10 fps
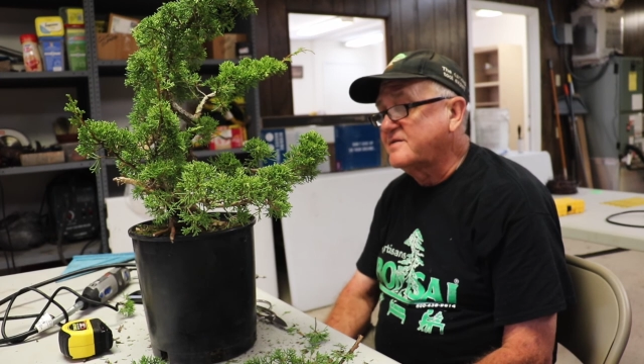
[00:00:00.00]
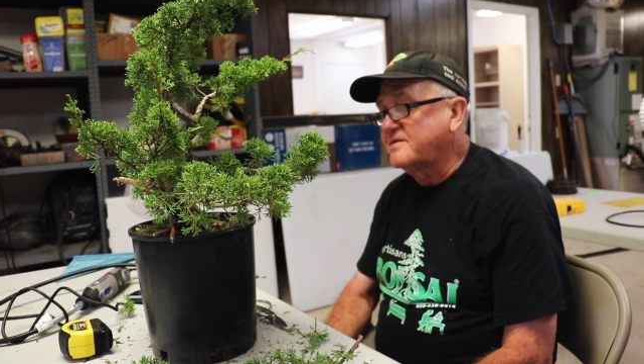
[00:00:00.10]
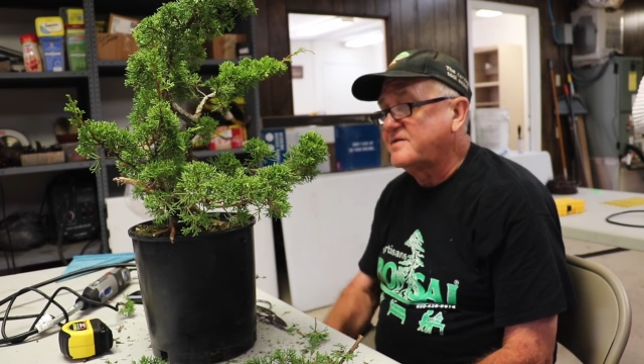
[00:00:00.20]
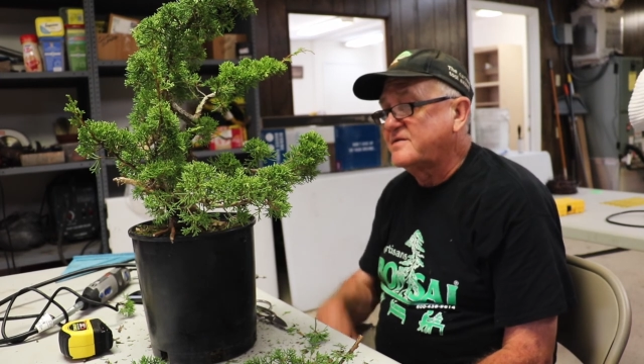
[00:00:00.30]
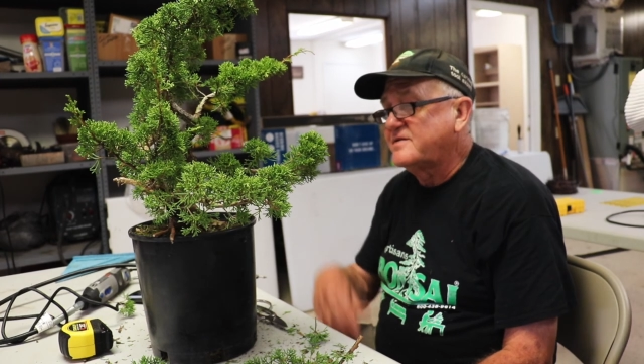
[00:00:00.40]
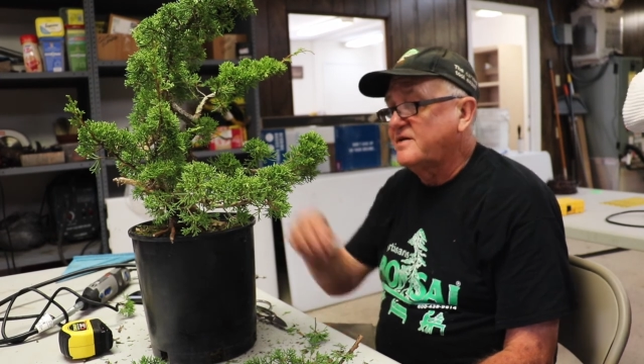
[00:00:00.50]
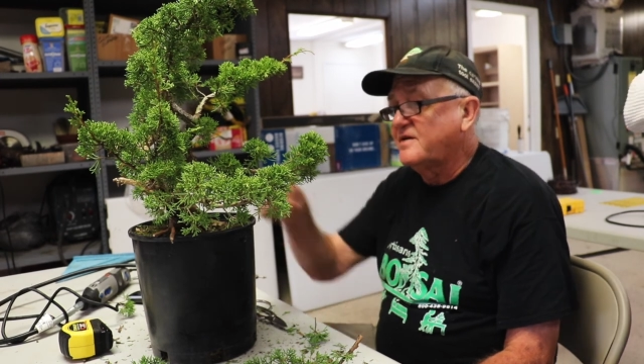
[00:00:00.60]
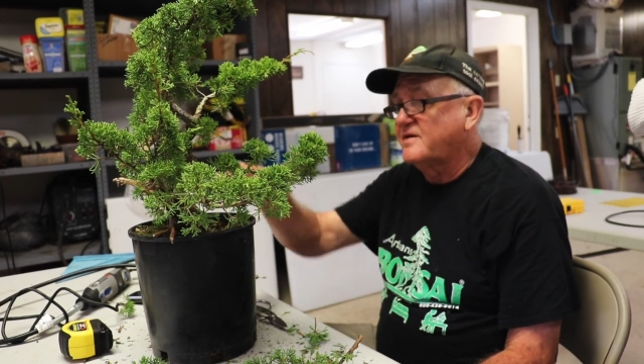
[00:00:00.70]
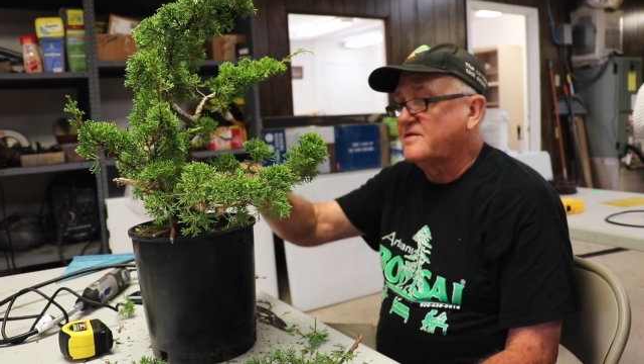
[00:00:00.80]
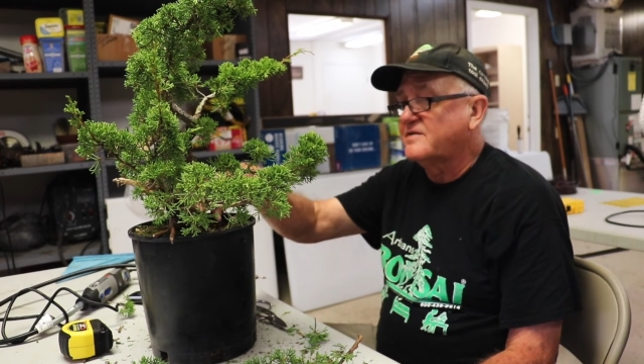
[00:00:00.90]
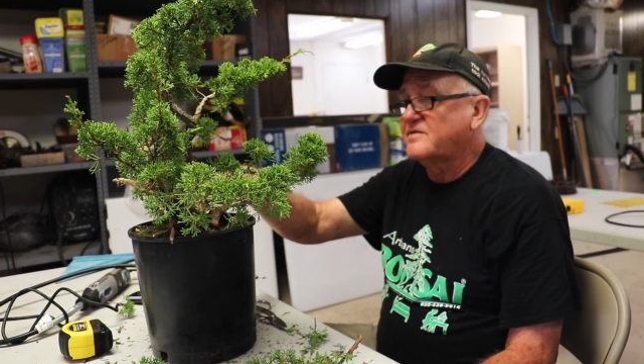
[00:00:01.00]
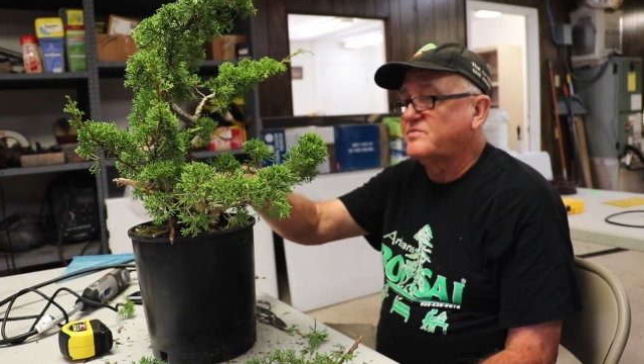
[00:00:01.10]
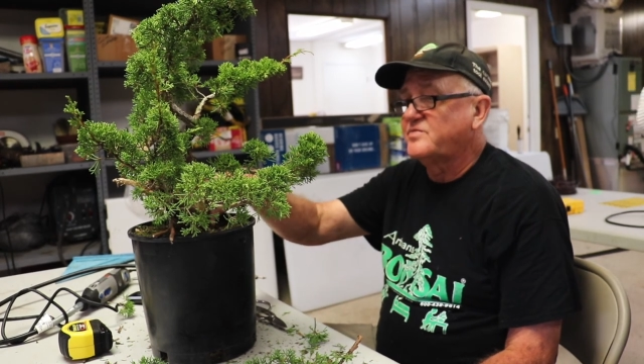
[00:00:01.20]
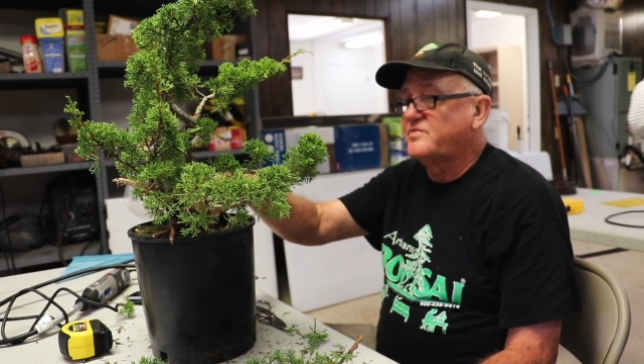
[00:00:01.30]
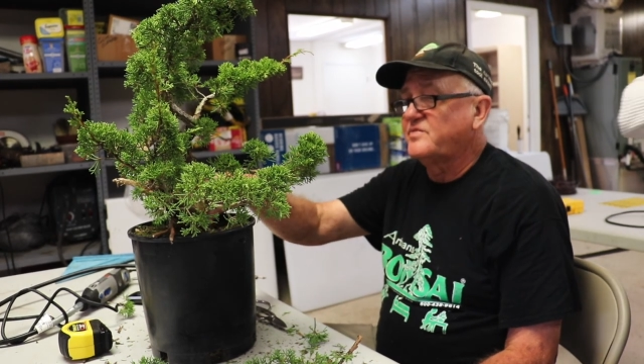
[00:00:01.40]
And,
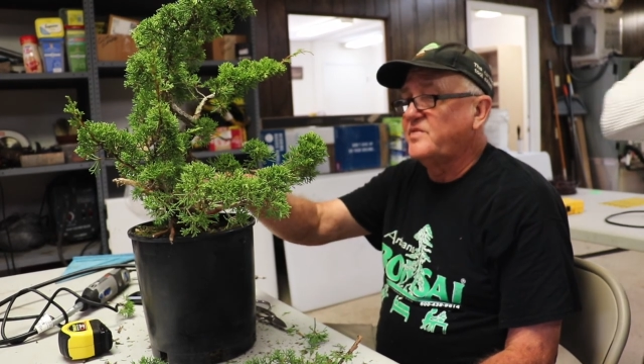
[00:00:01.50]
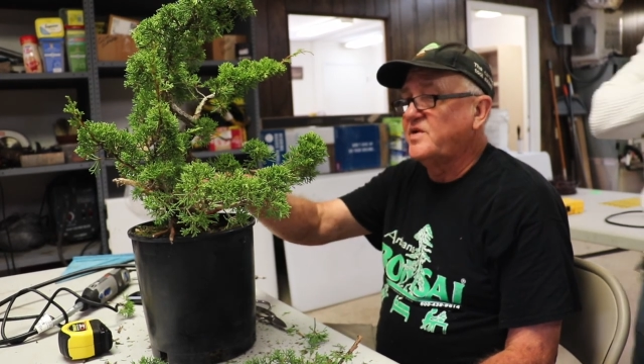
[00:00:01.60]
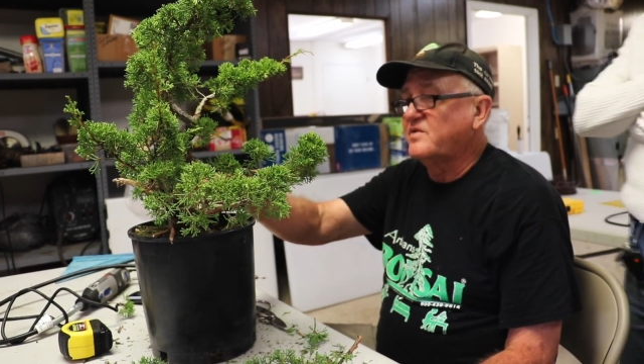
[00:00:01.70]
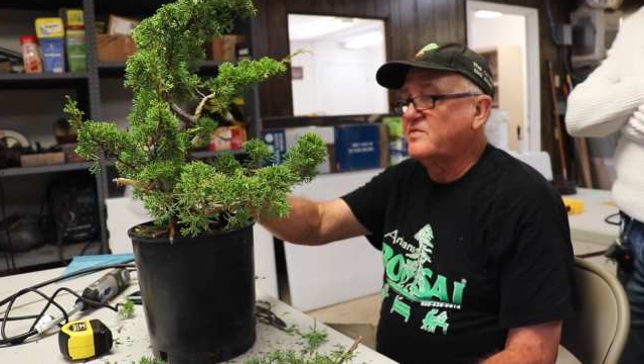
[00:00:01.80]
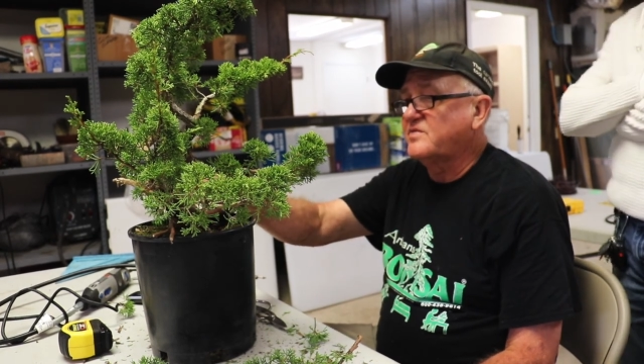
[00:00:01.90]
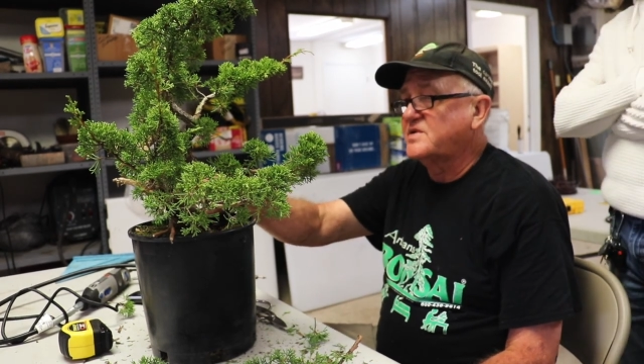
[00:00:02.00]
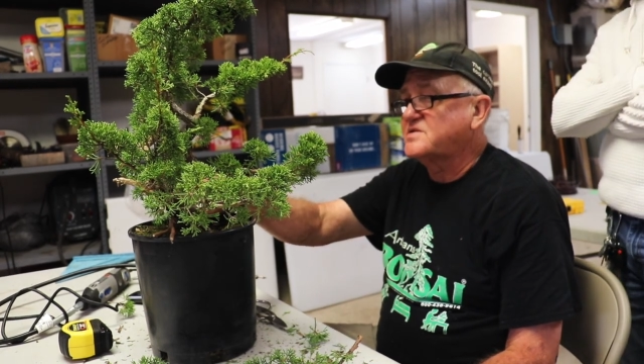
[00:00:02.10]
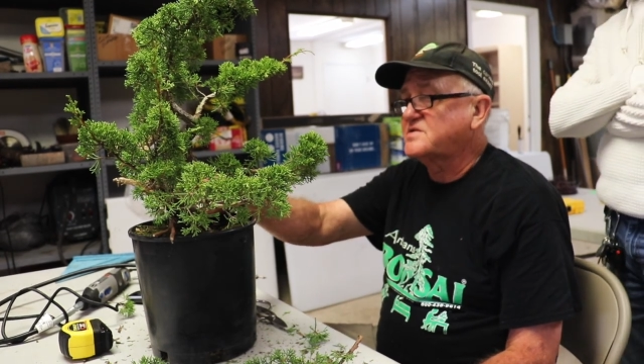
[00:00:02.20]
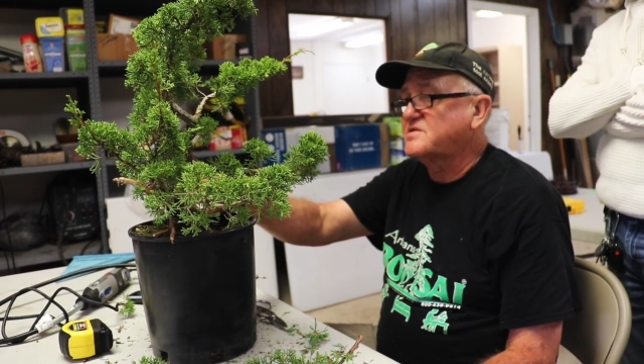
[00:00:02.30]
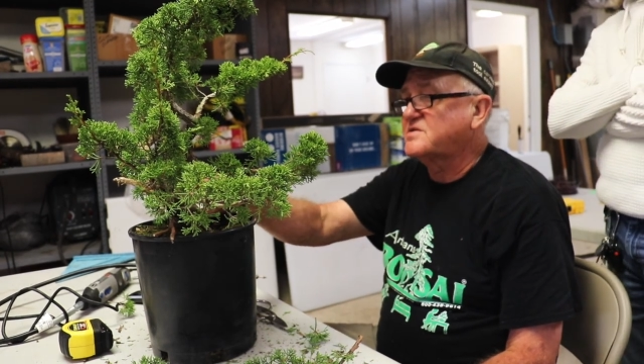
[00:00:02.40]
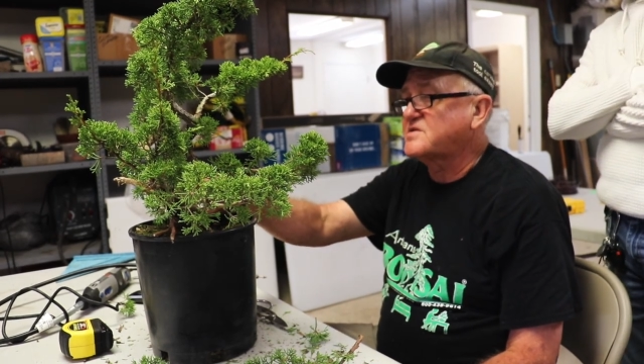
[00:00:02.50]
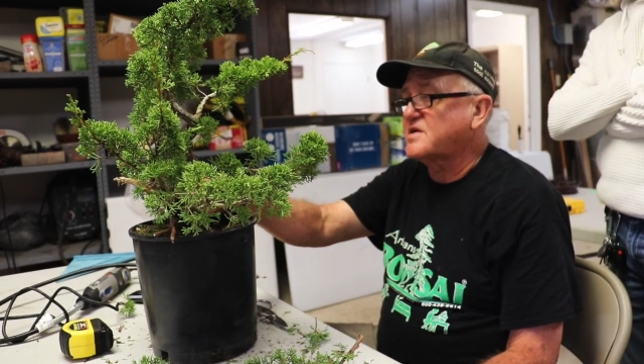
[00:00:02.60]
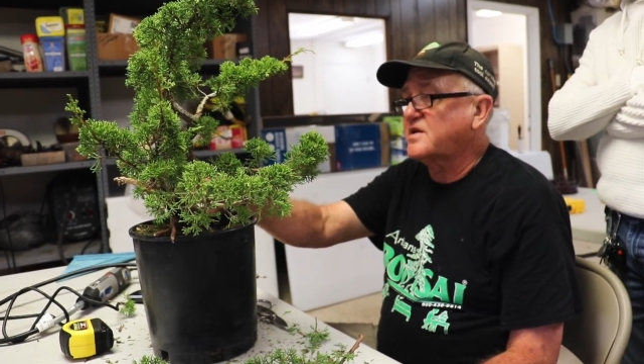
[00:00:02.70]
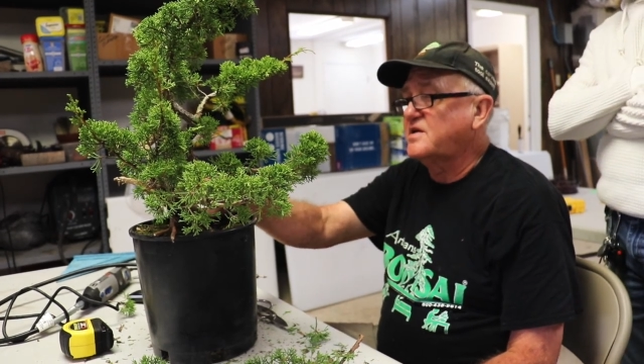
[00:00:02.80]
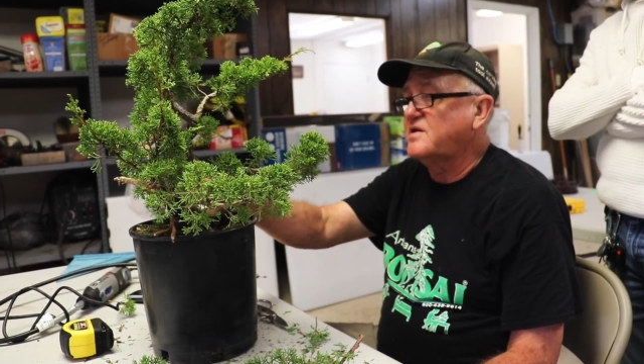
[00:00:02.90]
you know, it's just
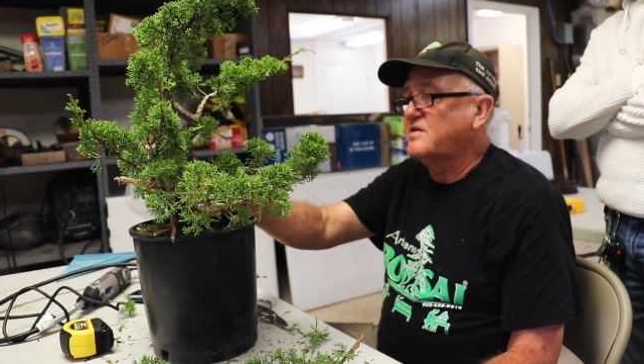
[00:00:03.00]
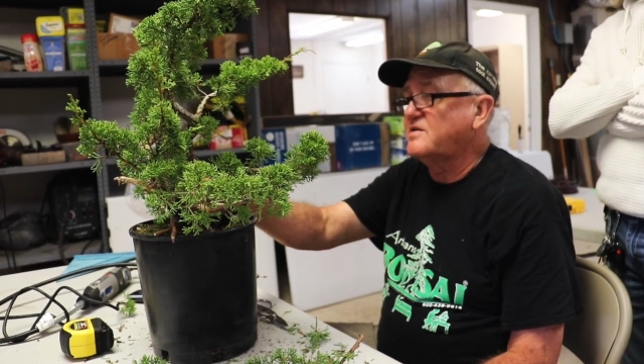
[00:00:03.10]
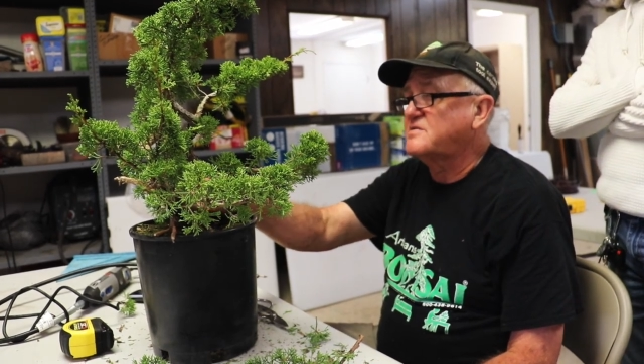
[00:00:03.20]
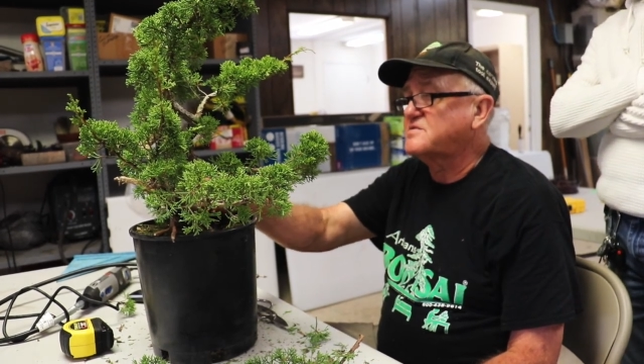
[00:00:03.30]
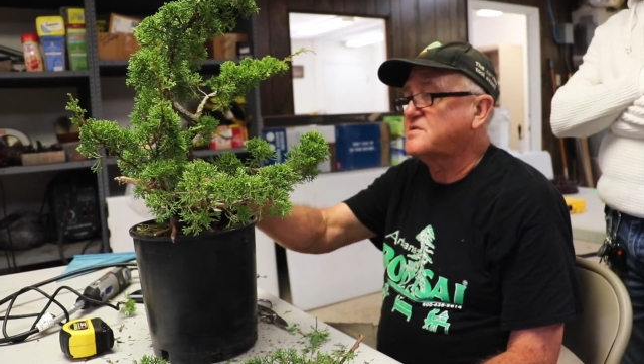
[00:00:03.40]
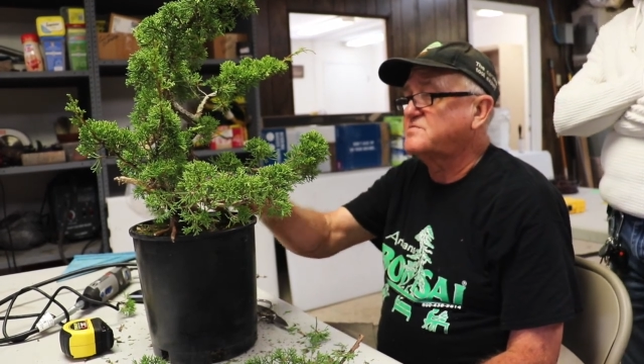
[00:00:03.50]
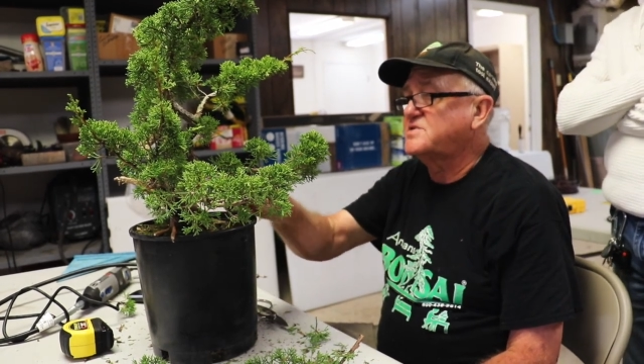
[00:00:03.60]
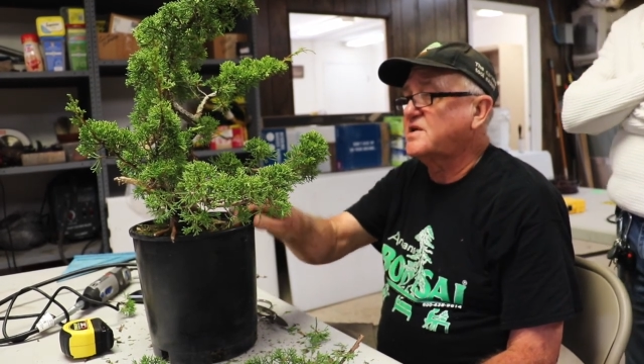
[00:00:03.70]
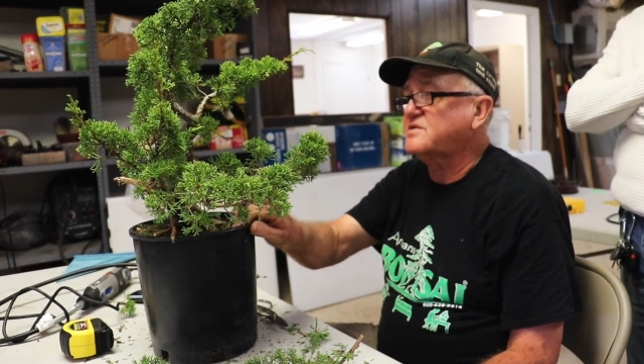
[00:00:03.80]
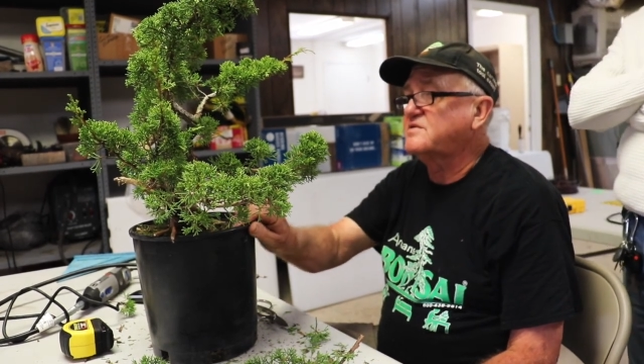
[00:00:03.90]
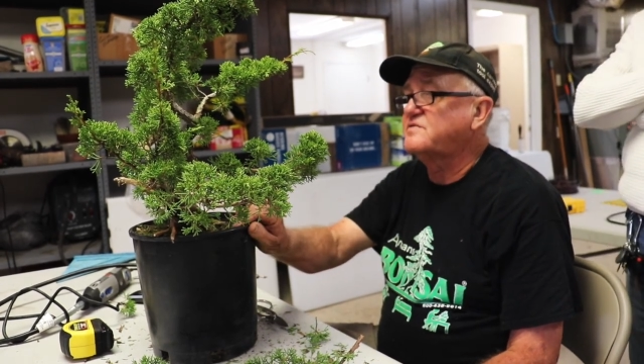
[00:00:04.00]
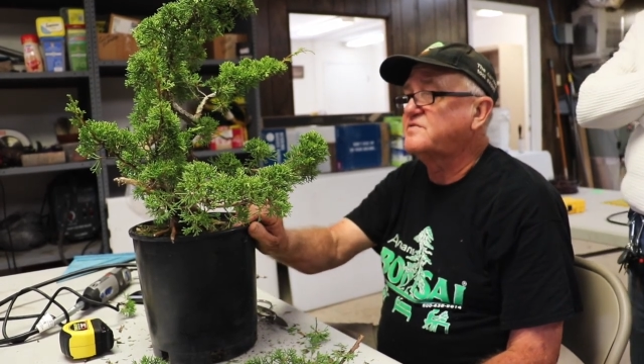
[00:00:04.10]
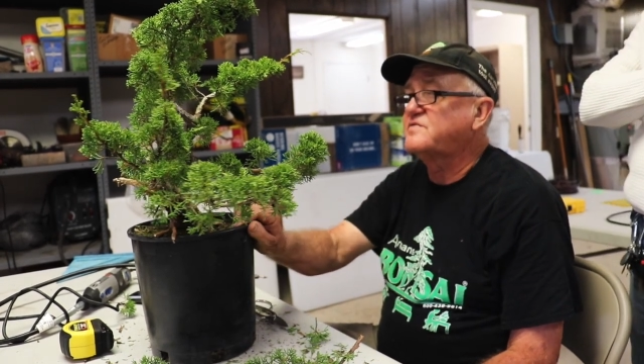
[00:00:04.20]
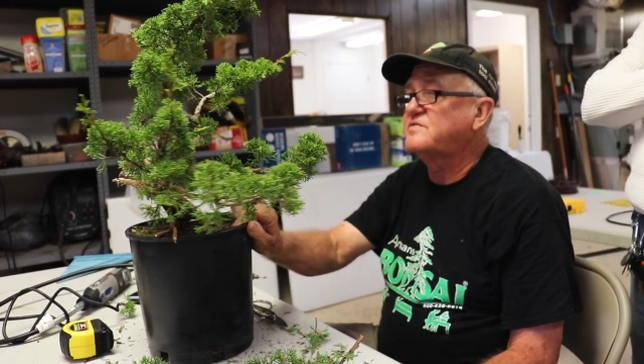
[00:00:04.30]
like any art, it's subjective.